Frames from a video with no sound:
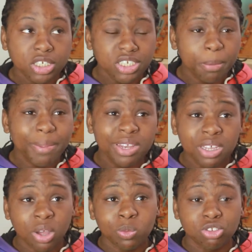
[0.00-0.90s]

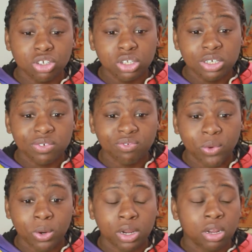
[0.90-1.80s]
depending on what you're looking
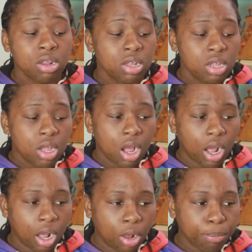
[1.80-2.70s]
for.
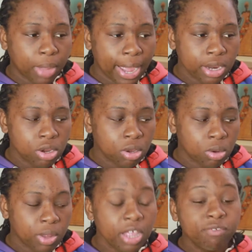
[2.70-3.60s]
I
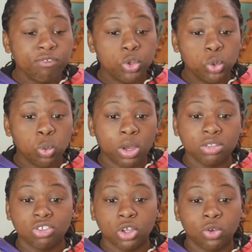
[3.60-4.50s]
know if you
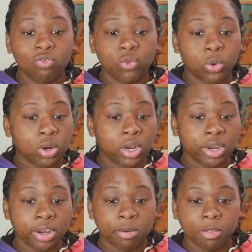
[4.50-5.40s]
want to go
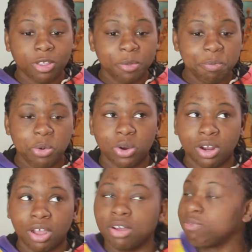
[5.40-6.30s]
for
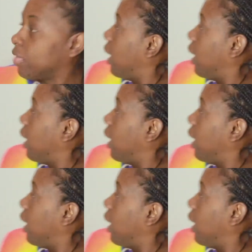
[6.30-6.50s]
more of